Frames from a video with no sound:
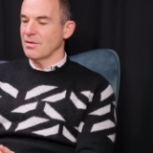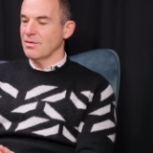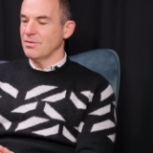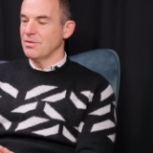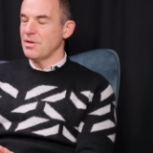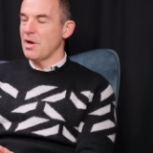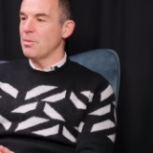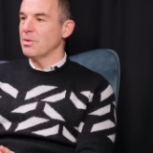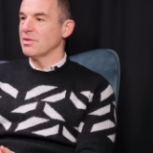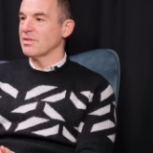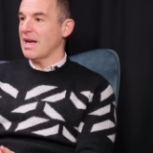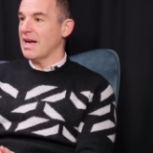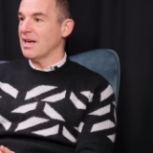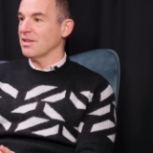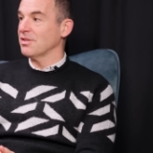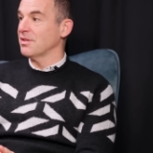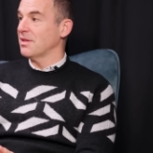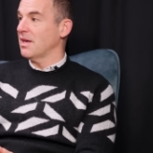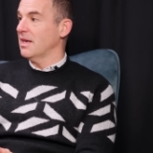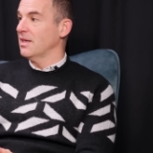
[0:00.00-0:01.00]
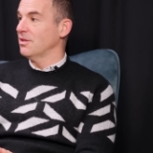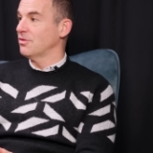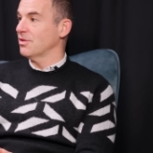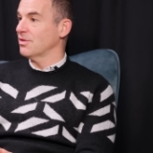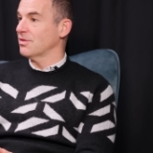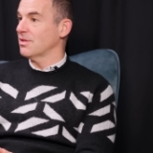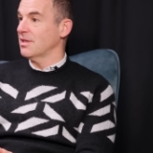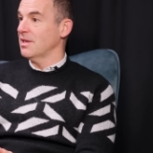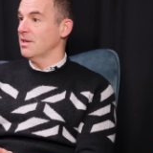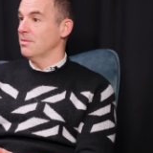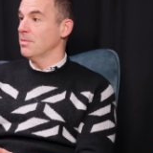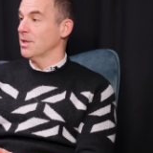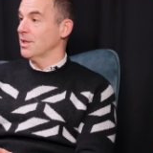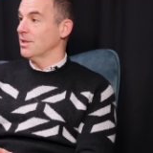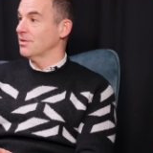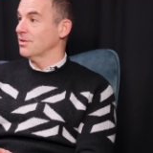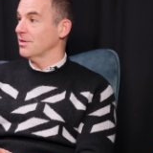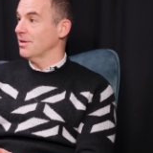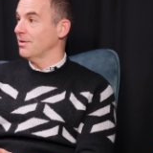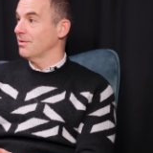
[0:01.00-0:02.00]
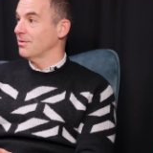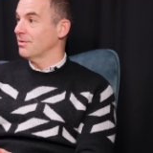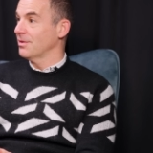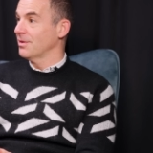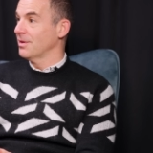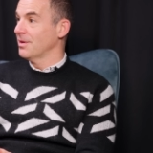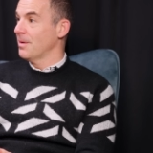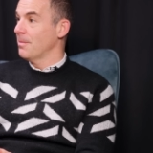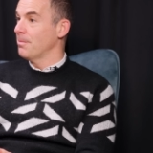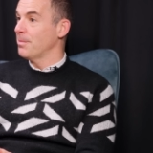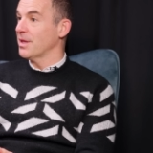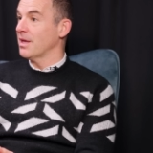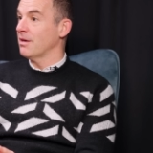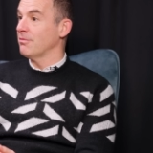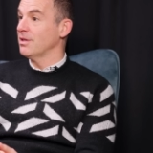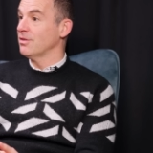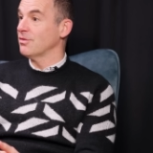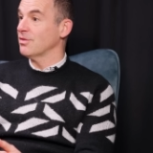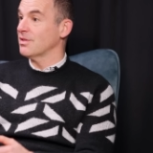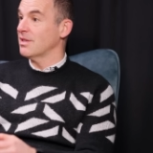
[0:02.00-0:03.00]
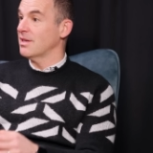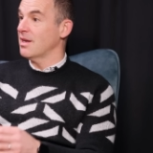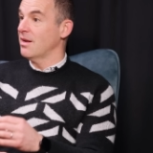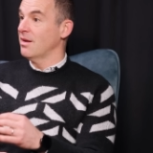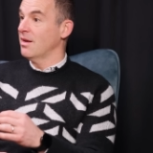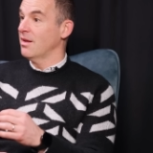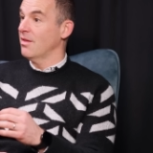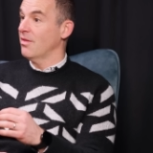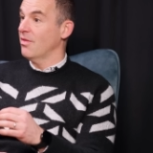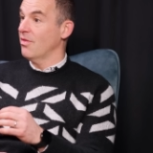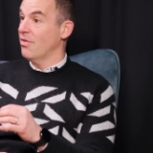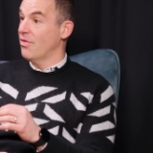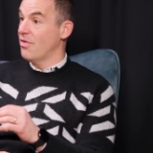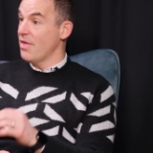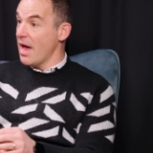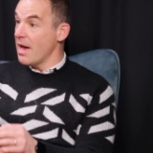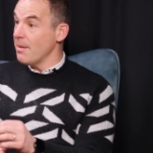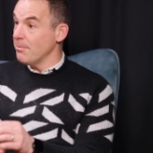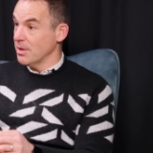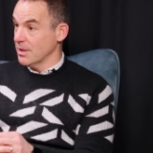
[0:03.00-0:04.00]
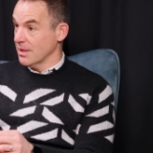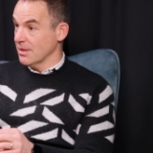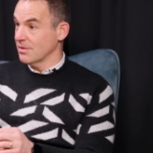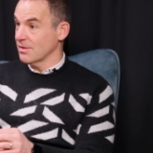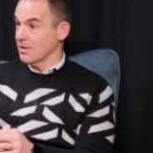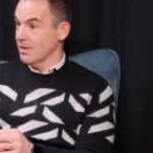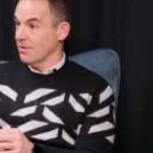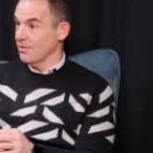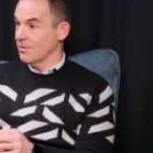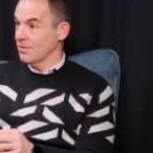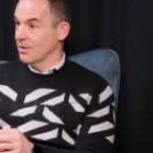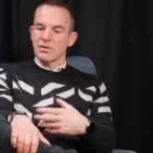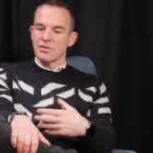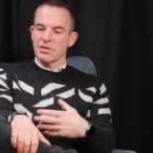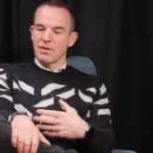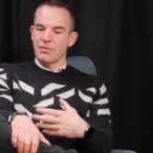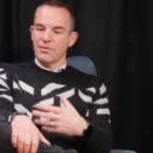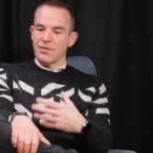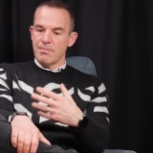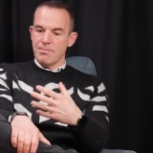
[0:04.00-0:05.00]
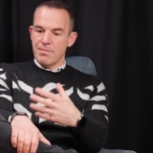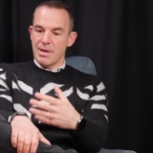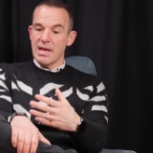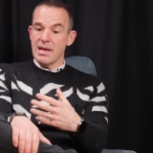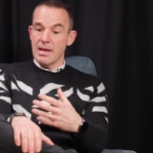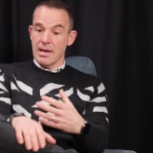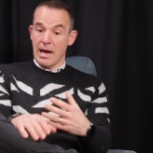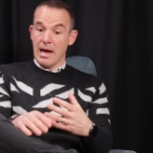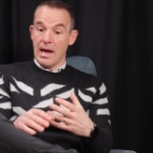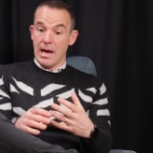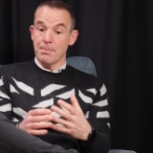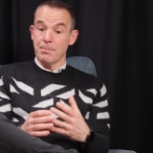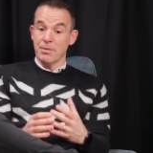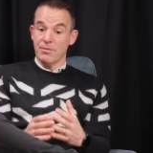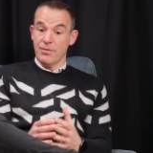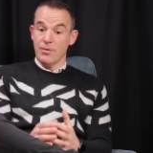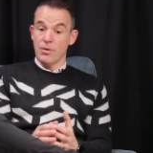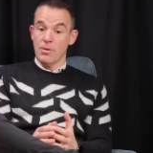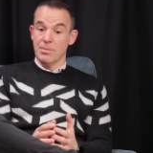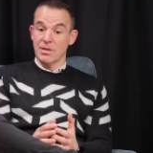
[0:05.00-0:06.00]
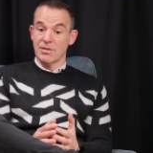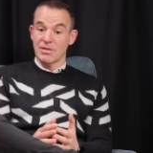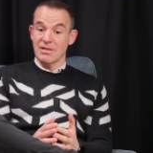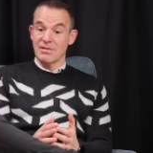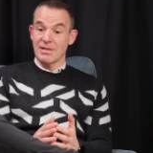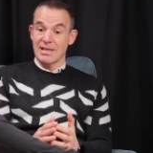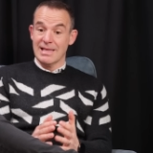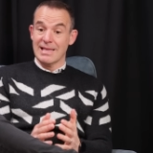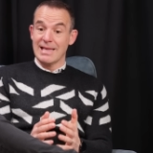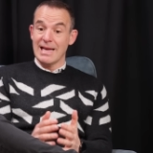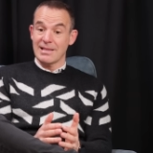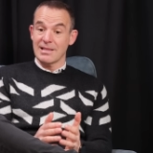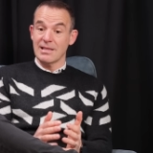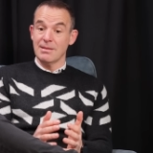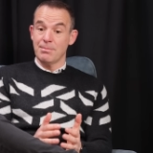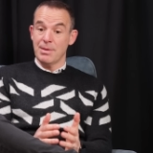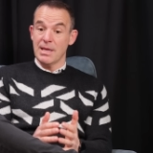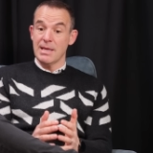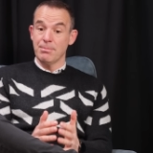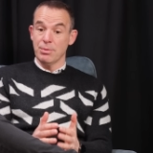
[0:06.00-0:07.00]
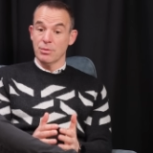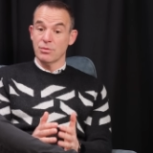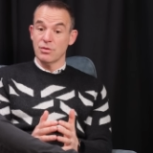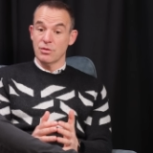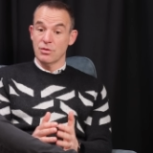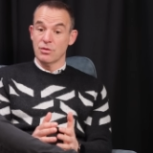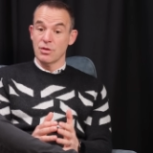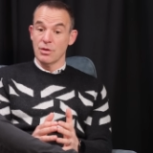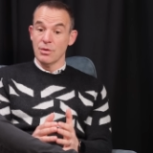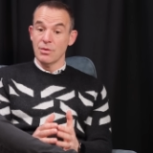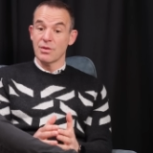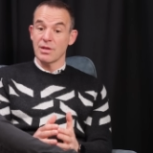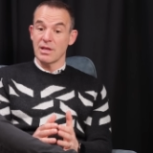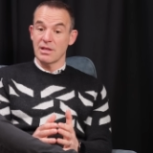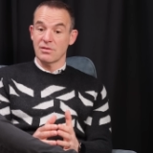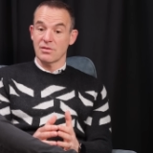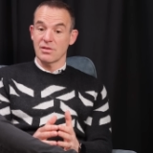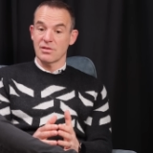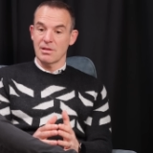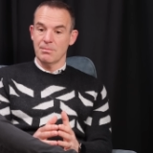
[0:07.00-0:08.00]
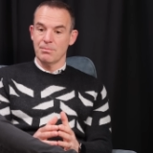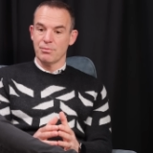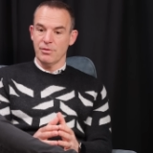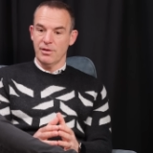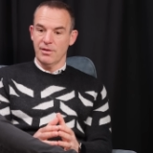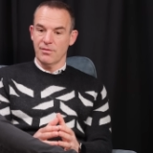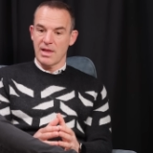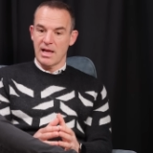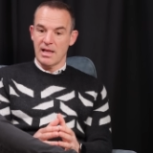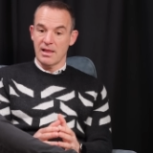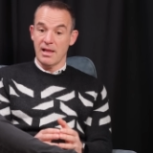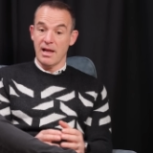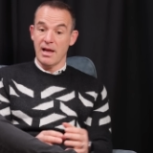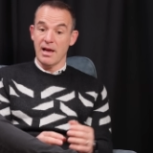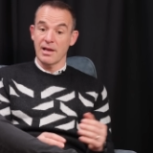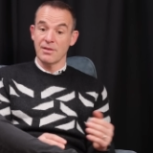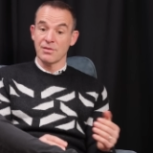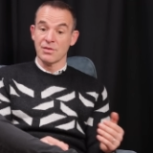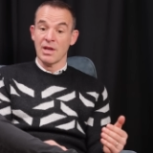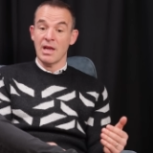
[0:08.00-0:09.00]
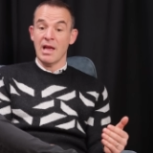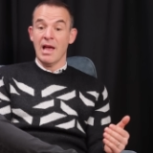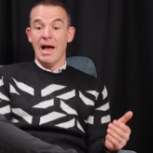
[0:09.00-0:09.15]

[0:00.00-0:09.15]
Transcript: no one's actually that interested in money stuff, but they're interested in their money stuff. So for me, high performance is getting people to do things that improve their lives